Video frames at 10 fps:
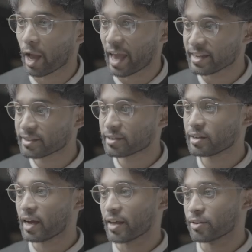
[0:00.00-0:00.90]
edit
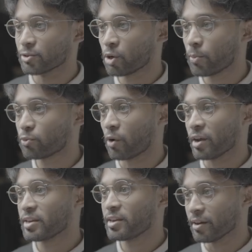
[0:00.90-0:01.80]
at the top right
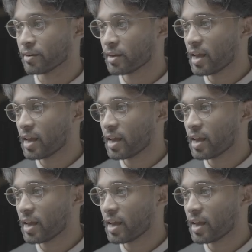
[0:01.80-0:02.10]
here,